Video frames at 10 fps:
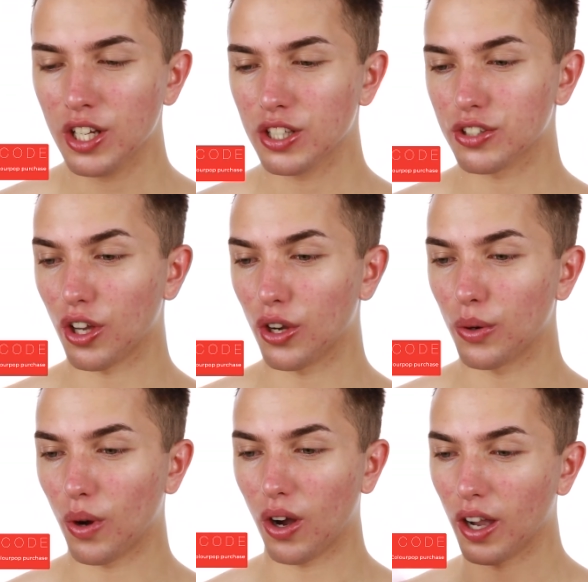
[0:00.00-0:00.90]

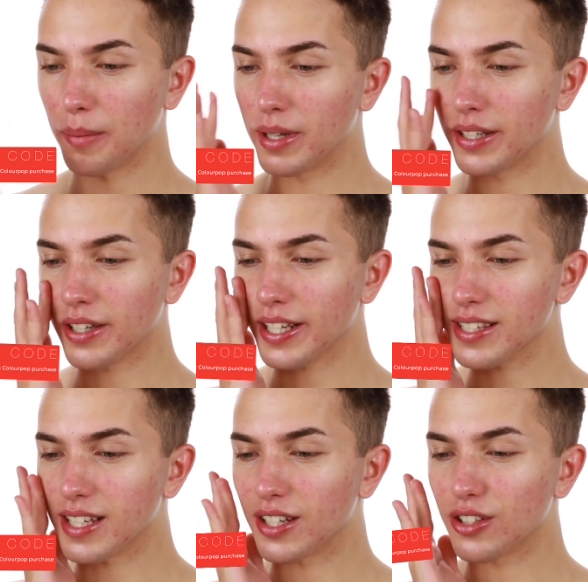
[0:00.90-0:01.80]
So I'm nice
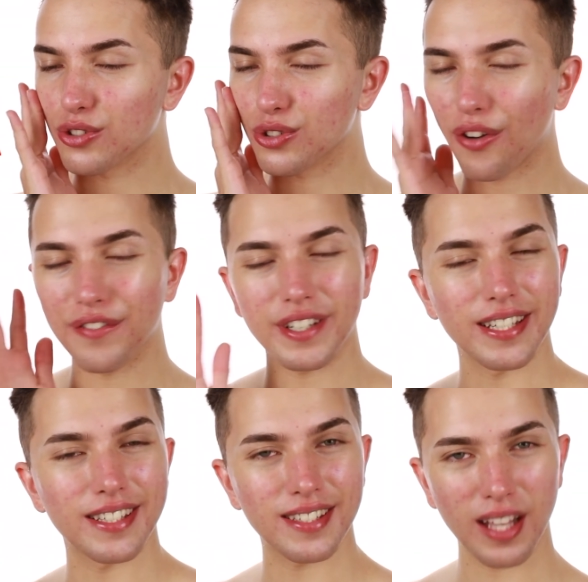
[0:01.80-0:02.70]
and soft
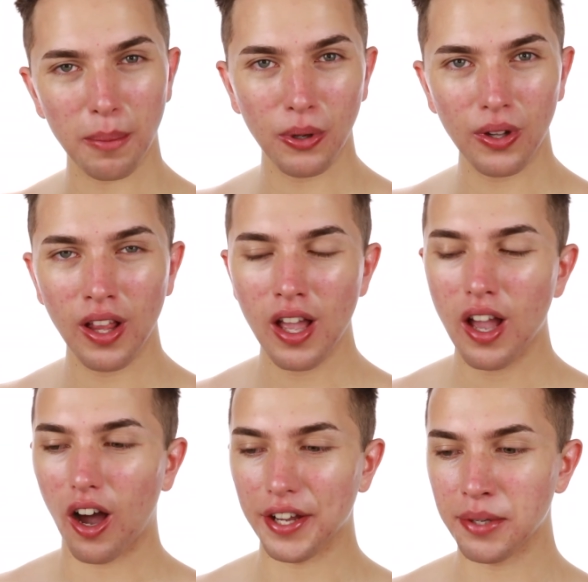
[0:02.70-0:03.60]
and supple.
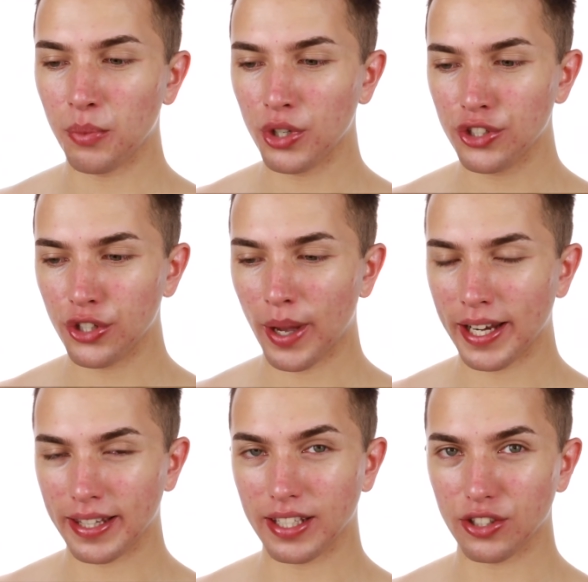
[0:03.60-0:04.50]
I didn't want to do
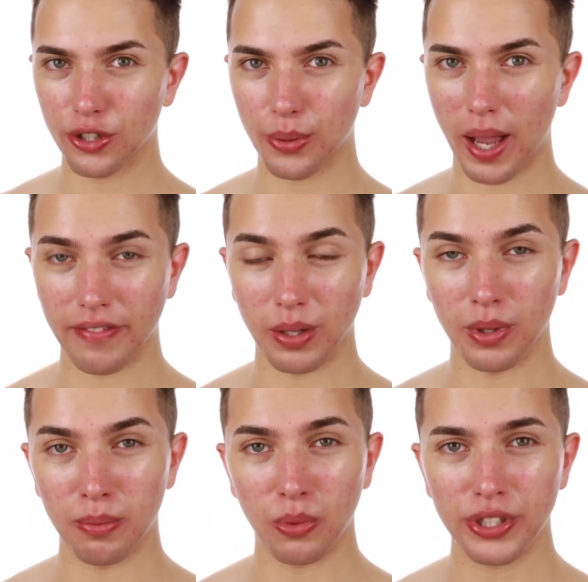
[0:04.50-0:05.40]
anything too heavy
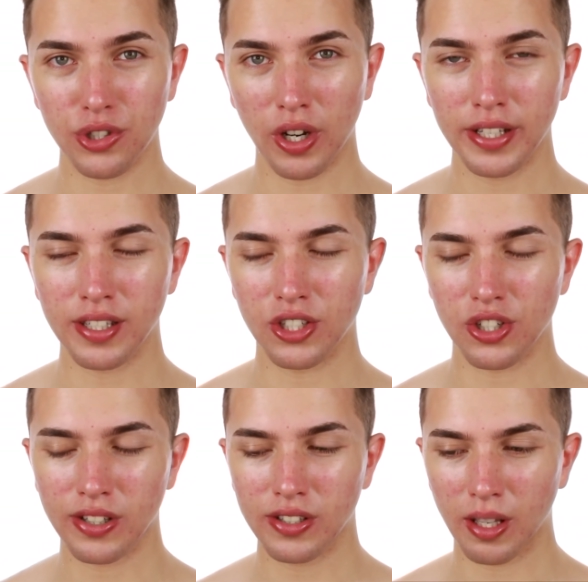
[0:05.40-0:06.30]
with moisturiser
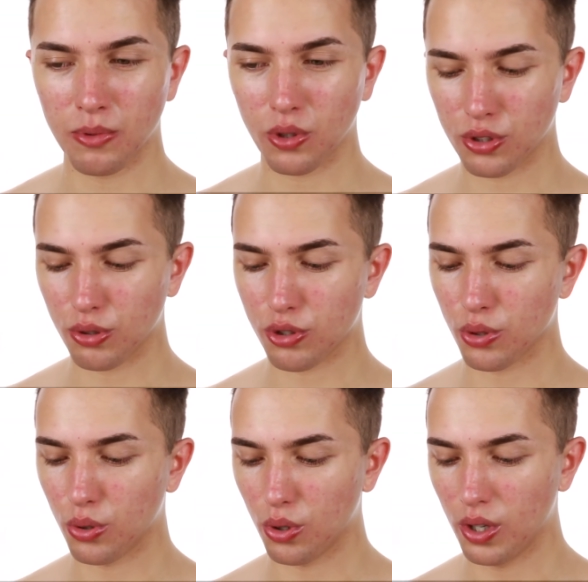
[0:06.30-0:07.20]
just because I'm not too
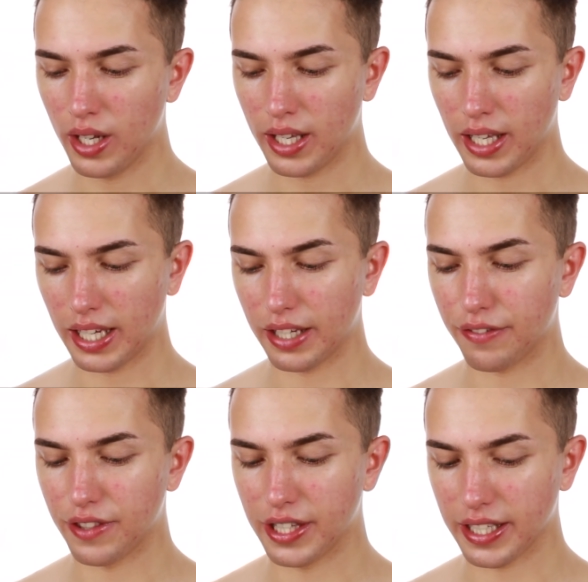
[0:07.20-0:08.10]
sure
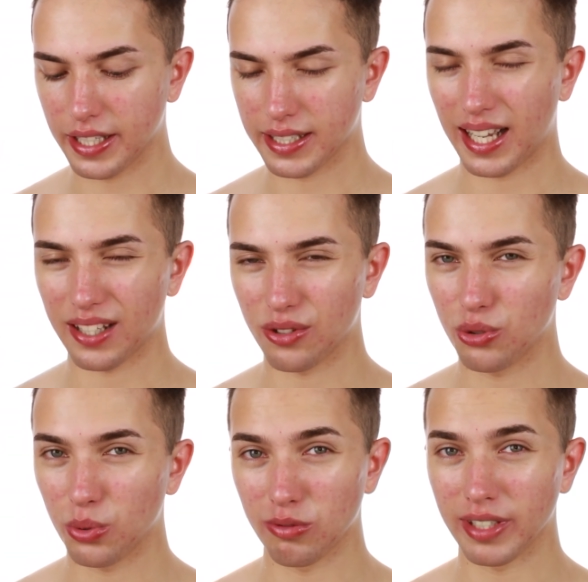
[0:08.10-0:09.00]
if the
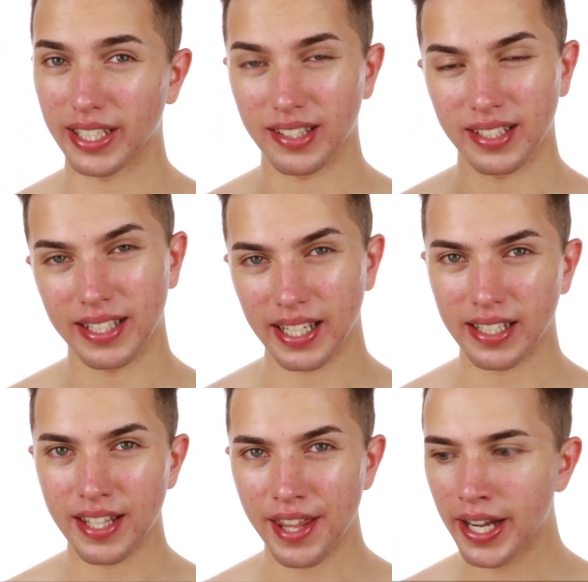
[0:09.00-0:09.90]
tattoos will really stick
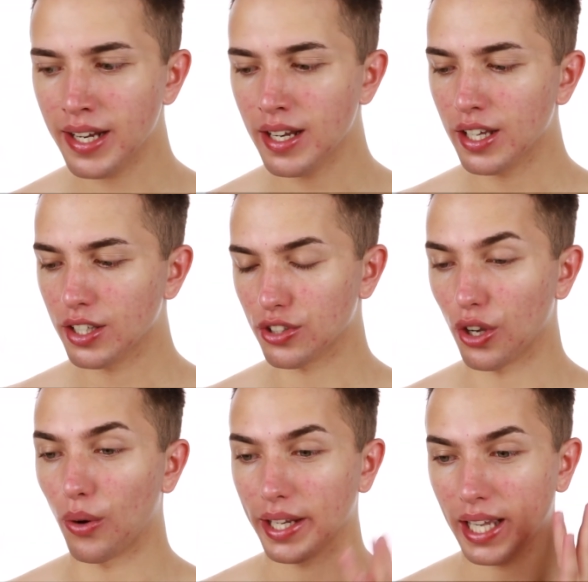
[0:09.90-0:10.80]
to that.
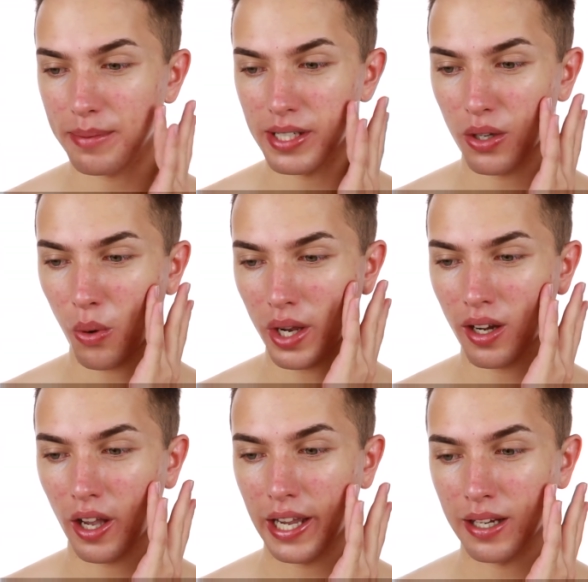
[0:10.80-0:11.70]
So I kept it quite
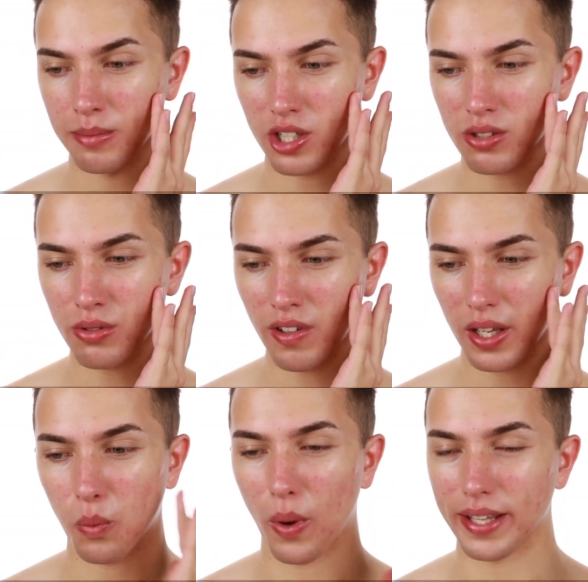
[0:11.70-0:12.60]
light, and I'm just sort of
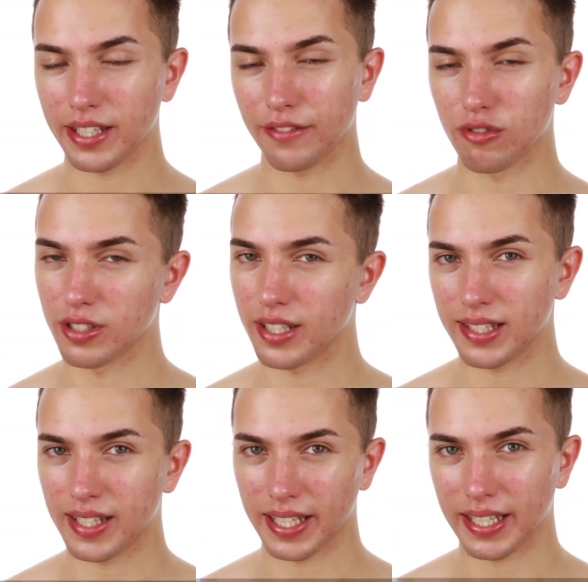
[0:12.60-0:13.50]
like waiting for it to
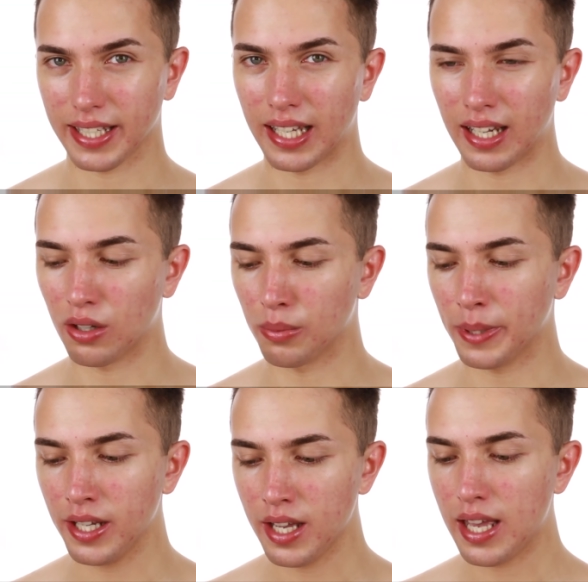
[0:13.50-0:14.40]
sink in a little
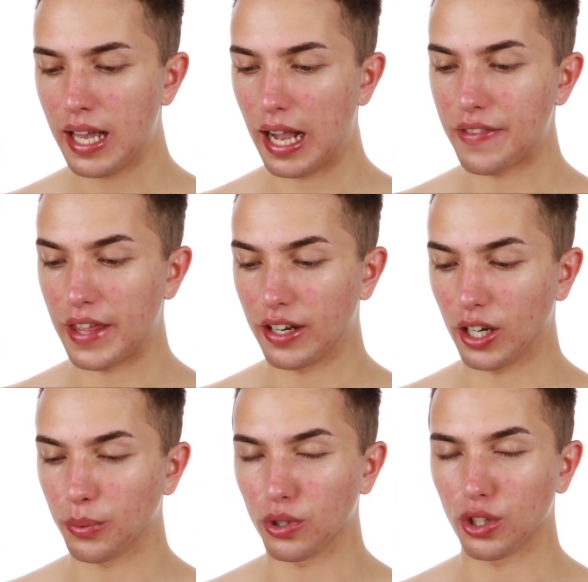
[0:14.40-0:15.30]
bit, and then I
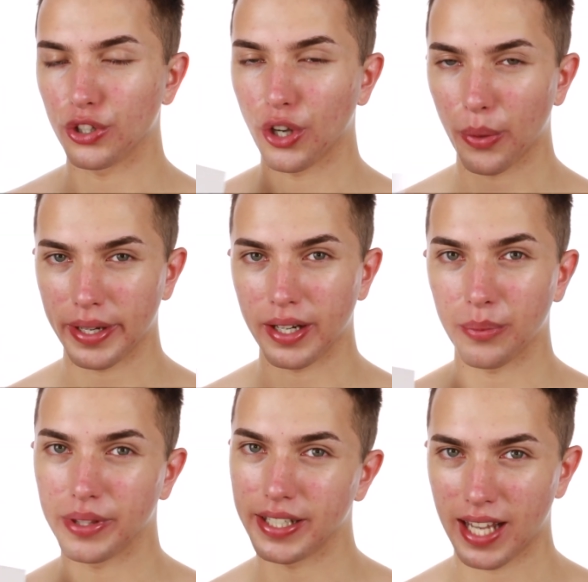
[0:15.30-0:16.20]
will go in
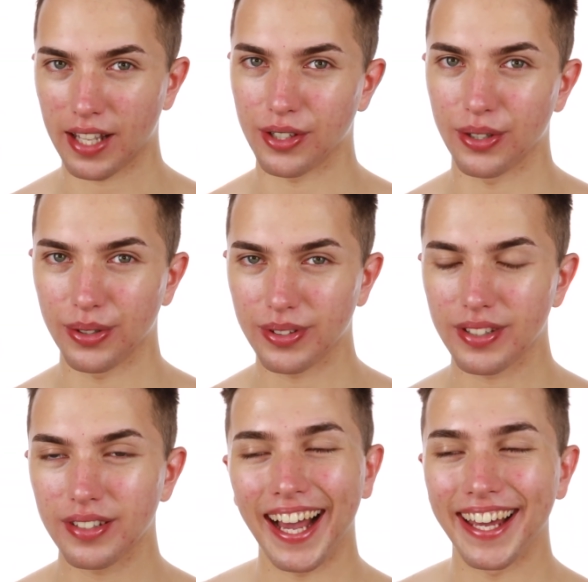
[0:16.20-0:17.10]
with the
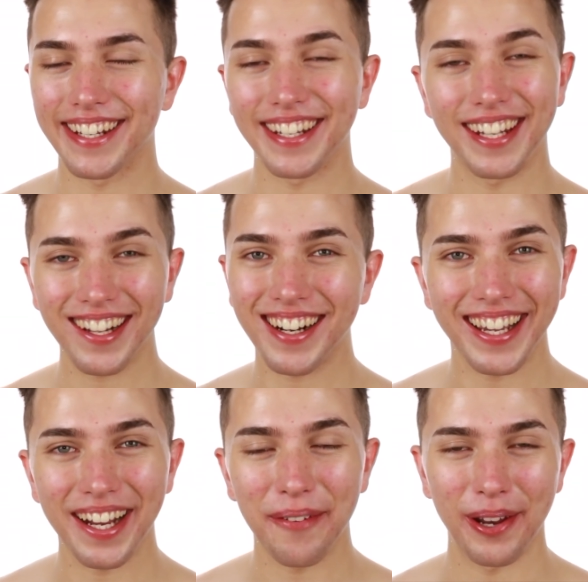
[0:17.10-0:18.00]
tattoos. And
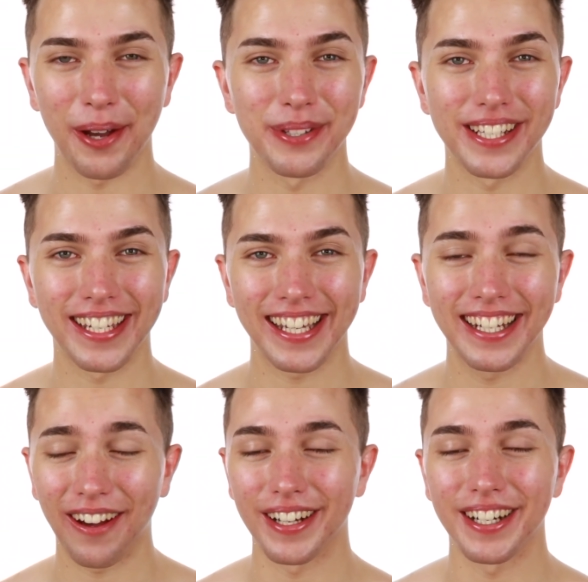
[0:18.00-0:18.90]
luckily when I was a kid
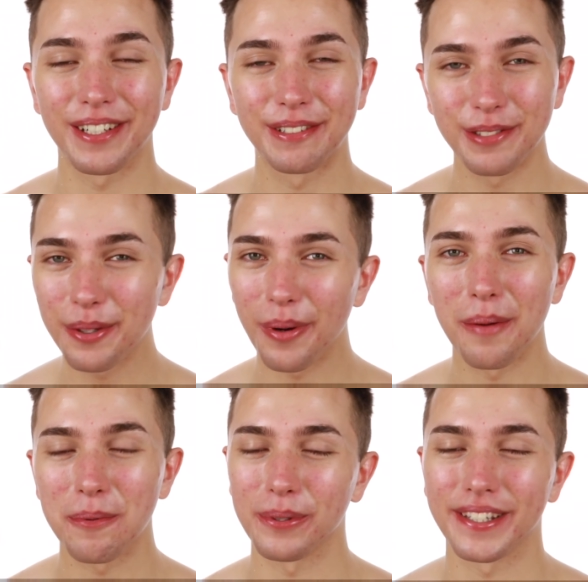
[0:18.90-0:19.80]
I grew
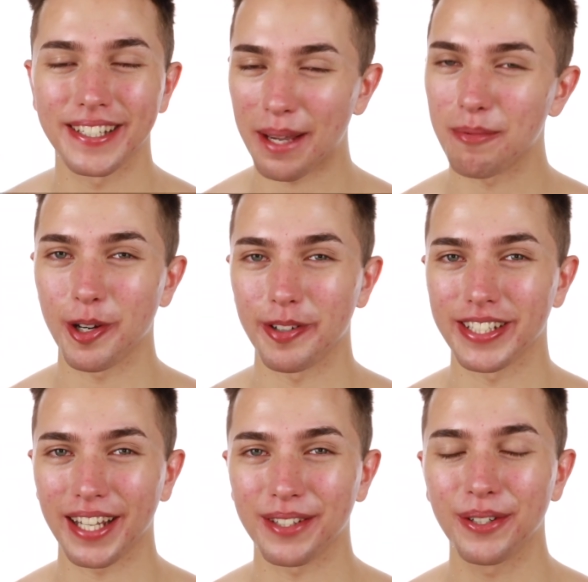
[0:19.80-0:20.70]
up with temporary
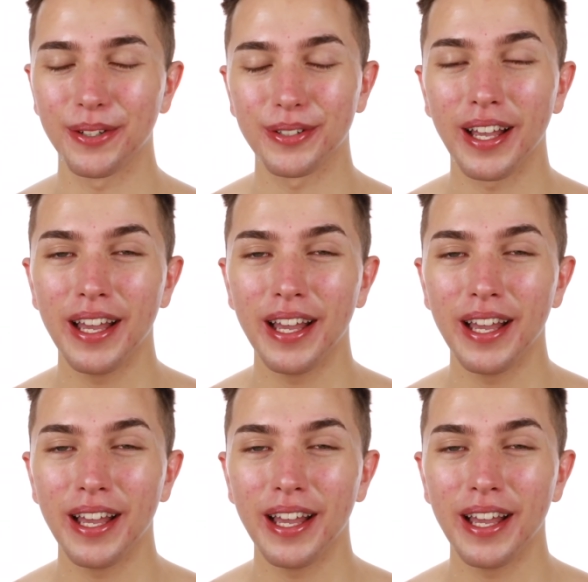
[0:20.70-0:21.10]
tattoos.